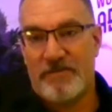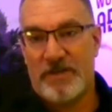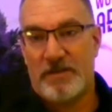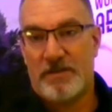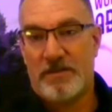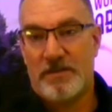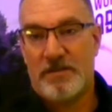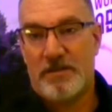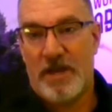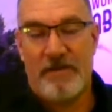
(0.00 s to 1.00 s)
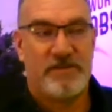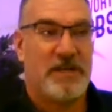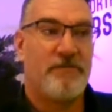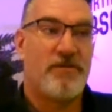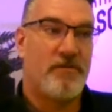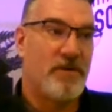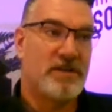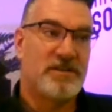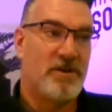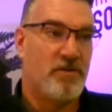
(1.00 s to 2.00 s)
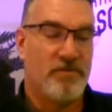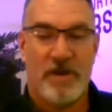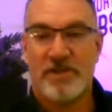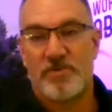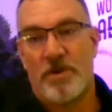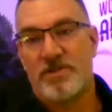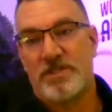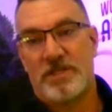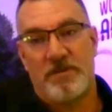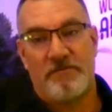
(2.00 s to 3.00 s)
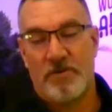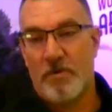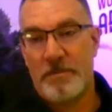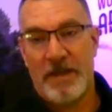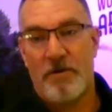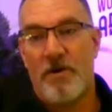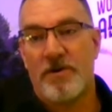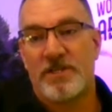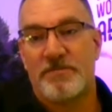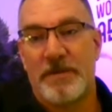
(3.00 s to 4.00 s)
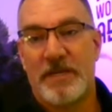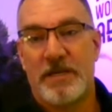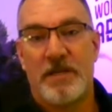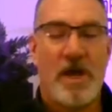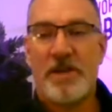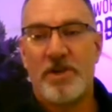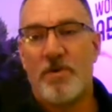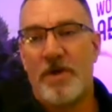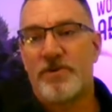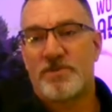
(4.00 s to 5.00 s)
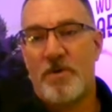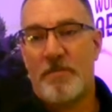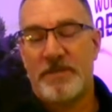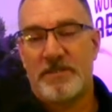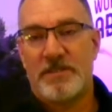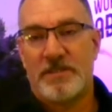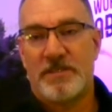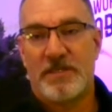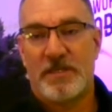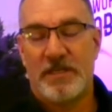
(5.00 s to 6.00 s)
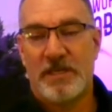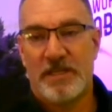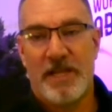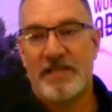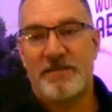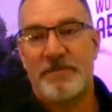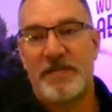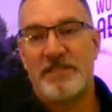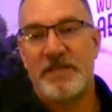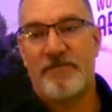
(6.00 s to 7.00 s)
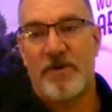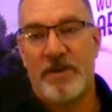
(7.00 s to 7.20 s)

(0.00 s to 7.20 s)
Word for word: of it I have several friends that own restaurants that have told me how hard it's been. Uh, you know, other small businesses, and it, it hasn't been easy for